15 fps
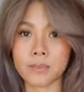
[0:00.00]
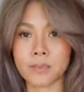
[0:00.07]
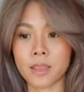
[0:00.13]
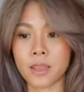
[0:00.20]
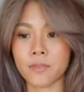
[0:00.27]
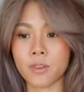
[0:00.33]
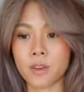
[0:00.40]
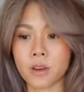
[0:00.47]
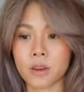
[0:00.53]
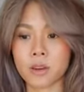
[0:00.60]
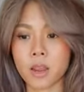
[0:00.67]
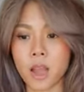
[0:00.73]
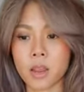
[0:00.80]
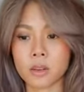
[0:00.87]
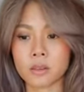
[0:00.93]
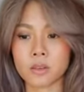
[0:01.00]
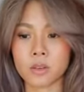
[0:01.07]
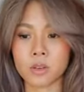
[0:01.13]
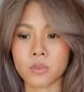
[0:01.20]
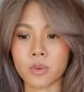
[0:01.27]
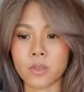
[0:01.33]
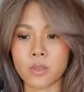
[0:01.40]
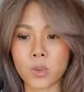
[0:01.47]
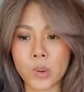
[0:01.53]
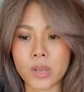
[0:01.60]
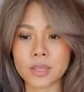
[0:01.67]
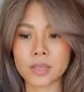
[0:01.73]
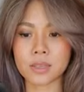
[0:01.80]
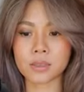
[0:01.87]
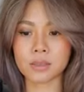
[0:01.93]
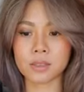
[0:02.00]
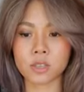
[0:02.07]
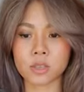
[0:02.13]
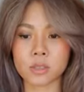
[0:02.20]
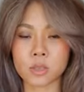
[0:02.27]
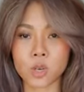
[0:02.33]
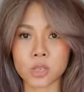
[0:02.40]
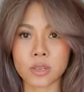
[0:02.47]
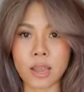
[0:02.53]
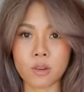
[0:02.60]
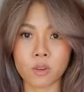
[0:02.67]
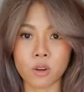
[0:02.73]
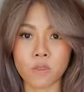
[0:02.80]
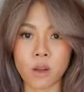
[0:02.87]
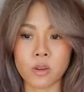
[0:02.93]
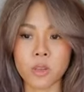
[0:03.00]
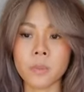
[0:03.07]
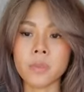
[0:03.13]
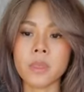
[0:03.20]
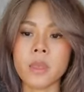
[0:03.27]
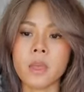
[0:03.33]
If you're not good with noises, just turn down your volume.